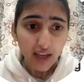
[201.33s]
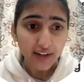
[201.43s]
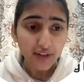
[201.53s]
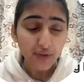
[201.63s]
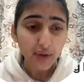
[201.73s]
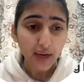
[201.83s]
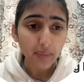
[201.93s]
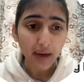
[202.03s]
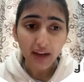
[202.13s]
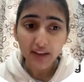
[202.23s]
And then you can
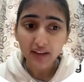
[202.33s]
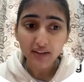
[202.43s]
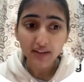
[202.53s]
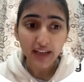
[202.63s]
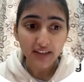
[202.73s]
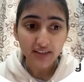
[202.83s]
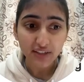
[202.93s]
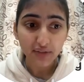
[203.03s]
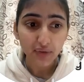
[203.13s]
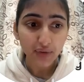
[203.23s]
mark here the next
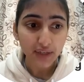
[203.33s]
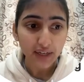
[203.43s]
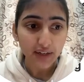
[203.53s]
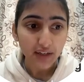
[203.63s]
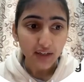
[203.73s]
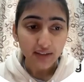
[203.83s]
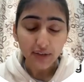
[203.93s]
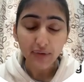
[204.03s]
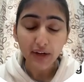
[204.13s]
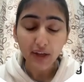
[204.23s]
review date,
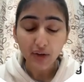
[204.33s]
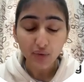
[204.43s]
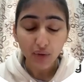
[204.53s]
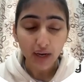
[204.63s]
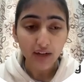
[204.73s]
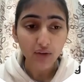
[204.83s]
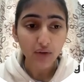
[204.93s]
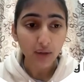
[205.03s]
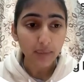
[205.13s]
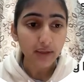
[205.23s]
that when you are
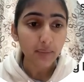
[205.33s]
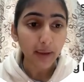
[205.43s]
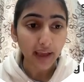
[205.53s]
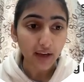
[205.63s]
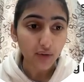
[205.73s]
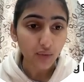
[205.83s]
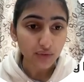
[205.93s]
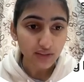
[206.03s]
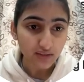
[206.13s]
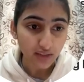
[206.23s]
coming back to
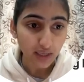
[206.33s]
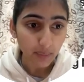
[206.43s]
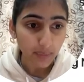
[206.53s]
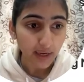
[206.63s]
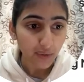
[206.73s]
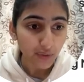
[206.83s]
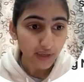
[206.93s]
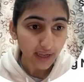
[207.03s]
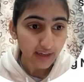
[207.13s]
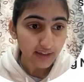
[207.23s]
this KPI to
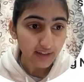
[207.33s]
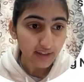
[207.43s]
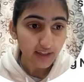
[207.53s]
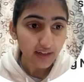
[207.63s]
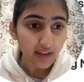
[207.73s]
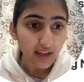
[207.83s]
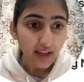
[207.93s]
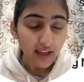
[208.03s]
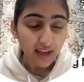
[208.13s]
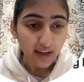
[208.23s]
track it again.
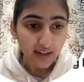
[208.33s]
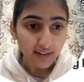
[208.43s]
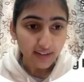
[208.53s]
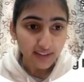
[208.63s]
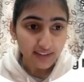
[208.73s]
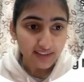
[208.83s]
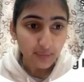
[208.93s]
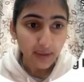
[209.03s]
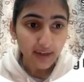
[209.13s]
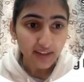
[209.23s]
And the interesting
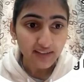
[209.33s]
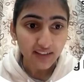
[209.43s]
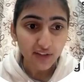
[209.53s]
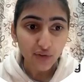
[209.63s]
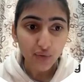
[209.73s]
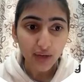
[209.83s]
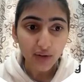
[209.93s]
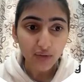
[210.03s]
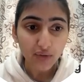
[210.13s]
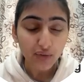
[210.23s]
part is here
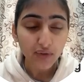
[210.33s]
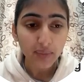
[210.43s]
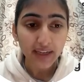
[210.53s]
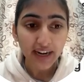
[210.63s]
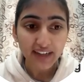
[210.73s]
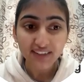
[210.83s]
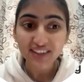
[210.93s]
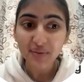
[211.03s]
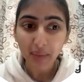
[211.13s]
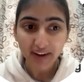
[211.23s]
you will be getting
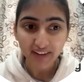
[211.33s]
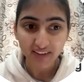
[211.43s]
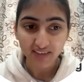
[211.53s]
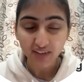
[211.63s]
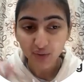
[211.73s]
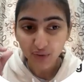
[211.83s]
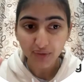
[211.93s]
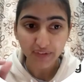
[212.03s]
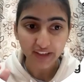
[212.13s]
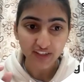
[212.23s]
the reminder, the
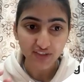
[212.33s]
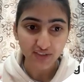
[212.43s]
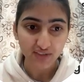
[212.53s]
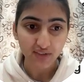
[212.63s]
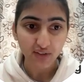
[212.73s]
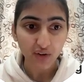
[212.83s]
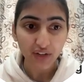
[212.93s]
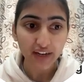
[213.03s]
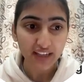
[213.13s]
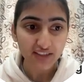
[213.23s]
notification on
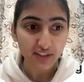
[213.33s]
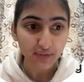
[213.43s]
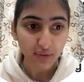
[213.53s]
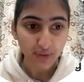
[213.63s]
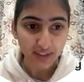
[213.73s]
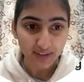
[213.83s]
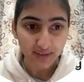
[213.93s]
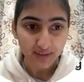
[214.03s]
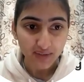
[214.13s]
the next review date.